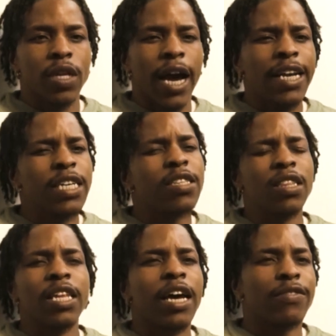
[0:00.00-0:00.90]
I didn't get the
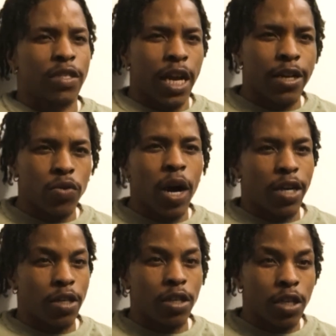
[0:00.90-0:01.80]
laughs that I knew I
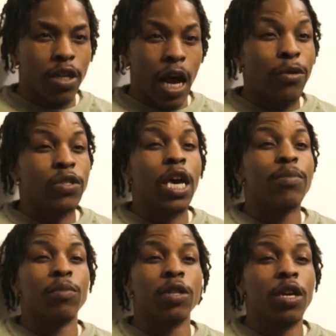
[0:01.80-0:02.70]
could get. I was
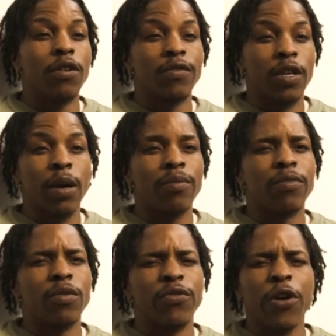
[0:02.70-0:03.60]
capable of, and
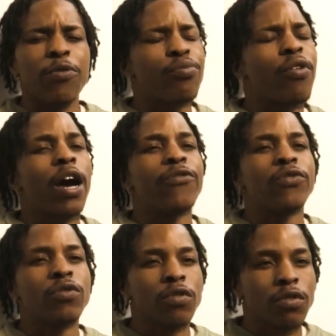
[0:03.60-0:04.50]
I'm very
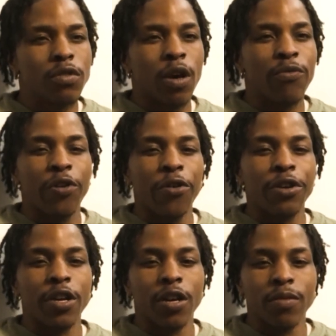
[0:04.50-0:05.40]
prideful. I'm very